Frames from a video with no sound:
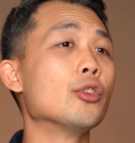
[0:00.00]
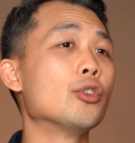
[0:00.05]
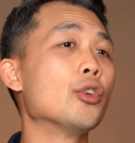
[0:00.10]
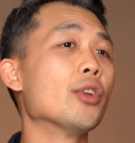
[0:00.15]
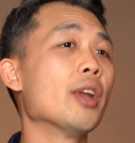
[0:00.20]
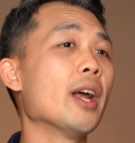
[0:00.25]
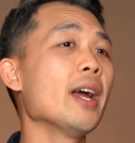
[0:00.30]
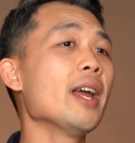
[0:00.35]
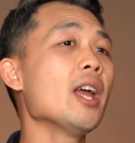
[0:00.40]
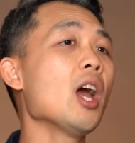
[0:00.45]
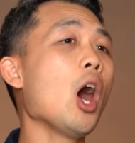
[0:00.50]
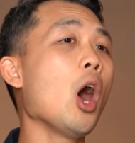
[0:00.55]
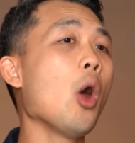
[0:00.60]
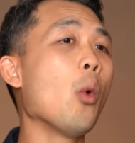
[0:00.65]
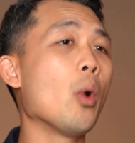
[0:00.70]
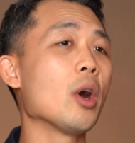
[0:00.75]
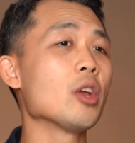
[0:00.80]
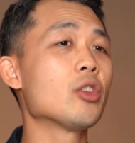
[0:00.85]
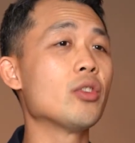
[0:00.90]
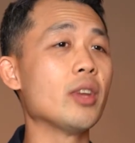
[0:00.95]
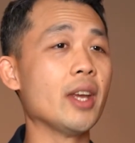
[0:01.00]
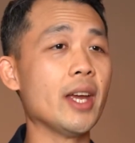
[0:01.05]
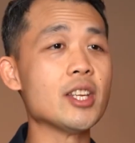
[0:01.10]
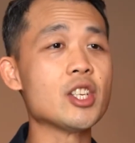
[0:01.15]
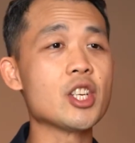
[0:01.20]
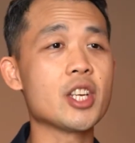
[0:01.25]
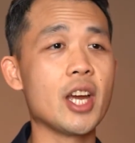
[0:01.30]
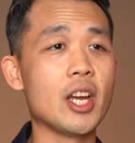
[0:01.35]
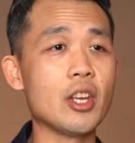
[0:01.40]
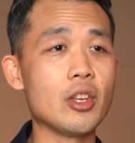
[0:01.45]
Today I want to
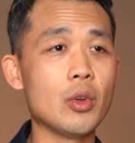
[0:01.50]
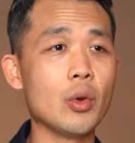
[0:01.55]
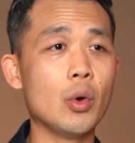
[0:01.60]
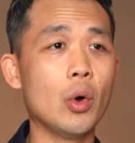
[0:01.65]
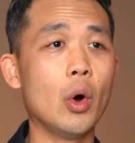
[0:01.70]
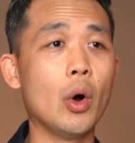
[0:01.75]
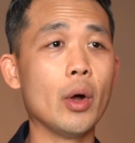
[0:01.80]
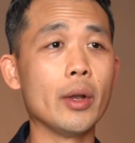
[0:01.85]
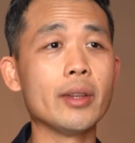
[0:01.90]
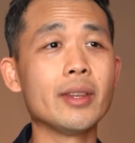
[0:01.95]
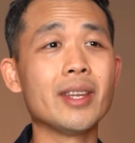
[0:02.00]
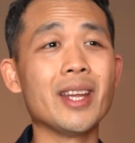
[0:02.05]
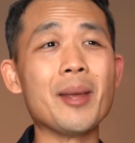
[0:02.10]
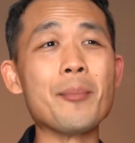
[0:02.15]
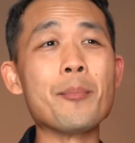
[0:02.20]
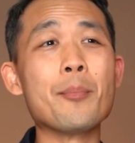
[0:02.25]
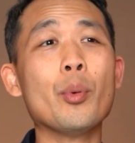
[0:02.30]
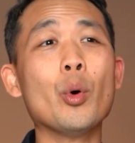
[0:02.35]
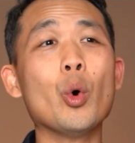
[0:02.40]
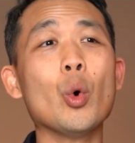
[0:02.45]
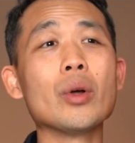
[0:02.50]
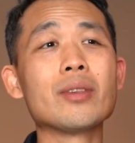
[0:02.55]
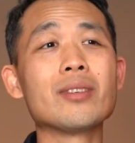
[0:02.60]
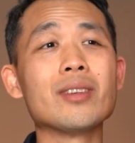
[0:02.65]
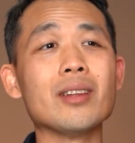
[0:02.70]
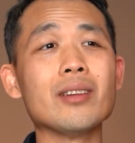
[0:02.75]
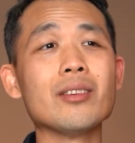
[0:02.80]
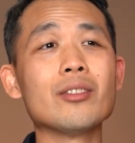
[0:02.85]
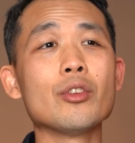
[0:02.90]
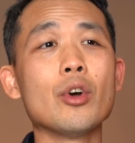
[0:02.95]
educate you on the
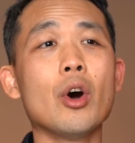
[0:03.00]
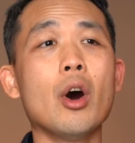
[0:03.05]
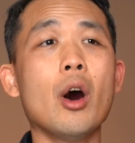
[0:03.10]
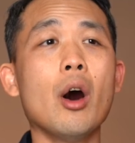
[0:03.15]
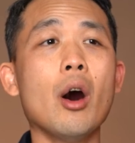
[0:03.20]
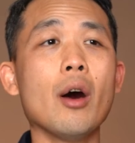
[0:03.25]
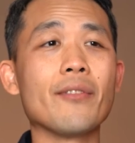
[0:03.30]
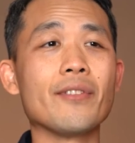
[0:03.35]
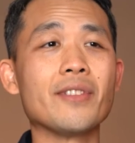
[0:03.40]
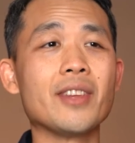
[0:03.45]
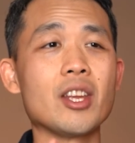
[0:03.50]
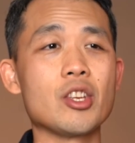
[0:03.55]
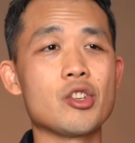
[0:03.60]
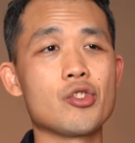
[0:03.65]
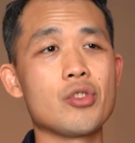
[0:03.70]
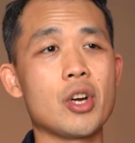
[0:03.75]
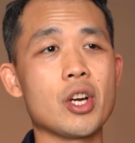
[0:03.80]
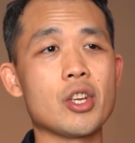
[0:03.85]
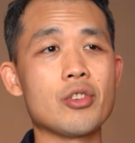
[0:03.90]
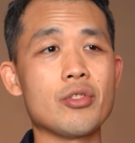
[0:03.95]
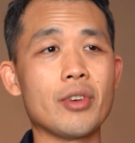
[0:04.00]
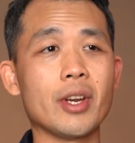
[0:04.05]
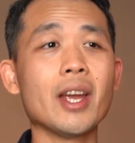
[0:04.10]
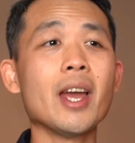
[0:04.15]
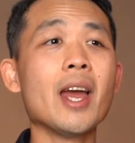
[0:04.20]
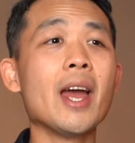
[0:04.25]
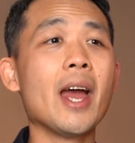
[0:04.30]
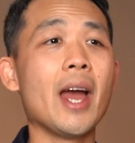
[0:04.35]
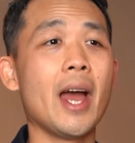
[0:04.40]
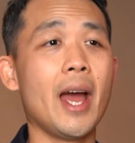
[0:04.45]
importance of debt structuring
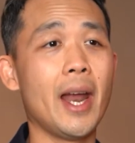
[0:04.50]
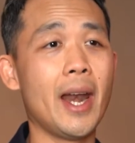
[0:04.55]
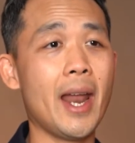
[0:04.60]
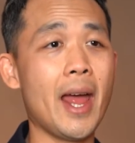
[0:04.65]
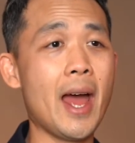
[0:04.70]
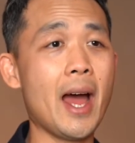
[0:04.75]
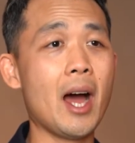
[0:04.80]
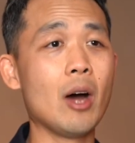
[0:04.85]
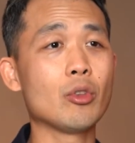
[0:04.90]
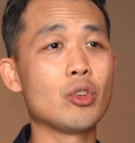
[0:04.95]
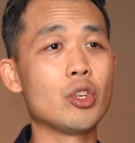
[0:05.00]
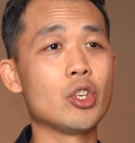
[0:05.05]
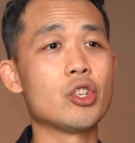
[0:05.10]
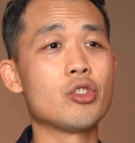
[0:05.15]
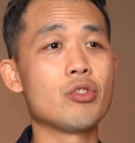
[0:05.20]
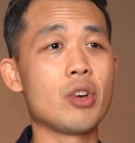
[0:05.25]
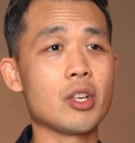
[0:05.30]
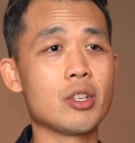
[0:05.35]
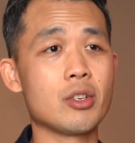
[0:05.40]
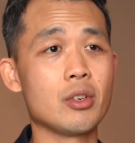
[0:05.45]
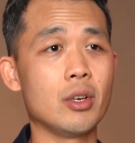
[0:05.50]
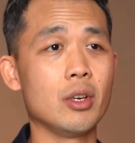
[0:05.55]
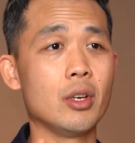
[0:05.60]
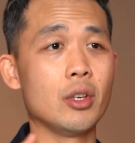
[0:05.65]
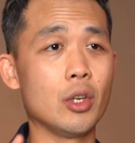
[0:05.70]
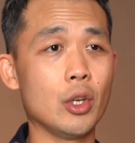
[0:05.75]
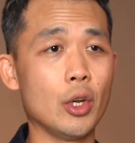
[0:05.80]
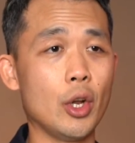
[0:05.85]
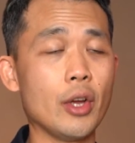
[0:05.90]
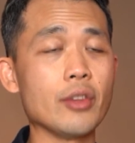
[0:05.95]
and how to structure
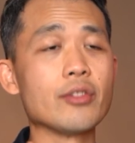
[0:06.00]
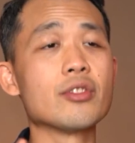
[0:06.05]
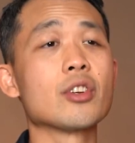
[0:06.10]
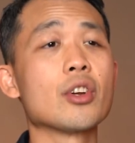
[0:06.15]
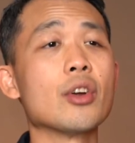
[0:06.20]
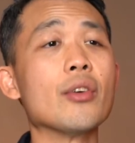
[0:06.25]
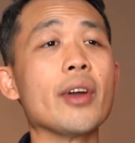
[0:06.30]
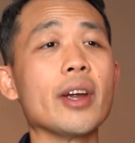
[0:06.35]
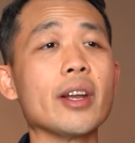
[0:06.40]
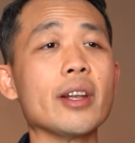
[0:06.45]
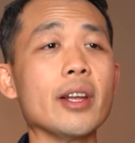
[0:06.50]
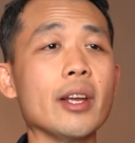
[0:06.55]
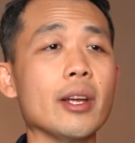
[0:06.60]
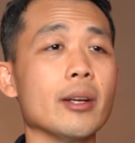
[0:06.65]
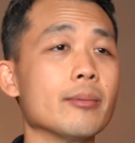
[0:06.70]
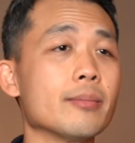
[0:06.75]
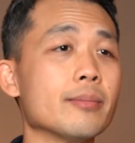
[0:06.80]
your loans correctly.